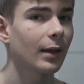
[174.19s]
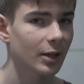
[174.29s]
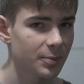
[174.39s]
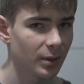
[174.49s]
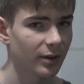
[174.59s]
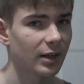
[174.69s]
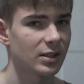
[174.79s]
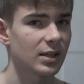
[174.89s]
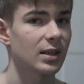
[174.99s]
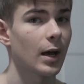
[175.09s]

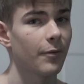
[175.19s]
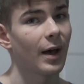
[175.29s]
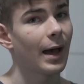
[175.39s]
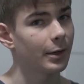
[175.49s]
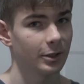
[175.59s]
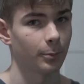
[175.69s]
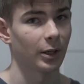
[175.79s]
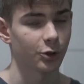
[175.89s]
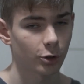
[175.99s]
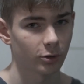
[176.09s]
experiences I've had in
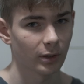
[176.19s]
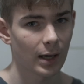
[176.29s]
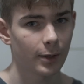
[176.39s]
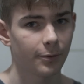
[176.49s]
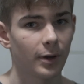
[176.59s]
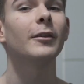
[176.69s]
my short life.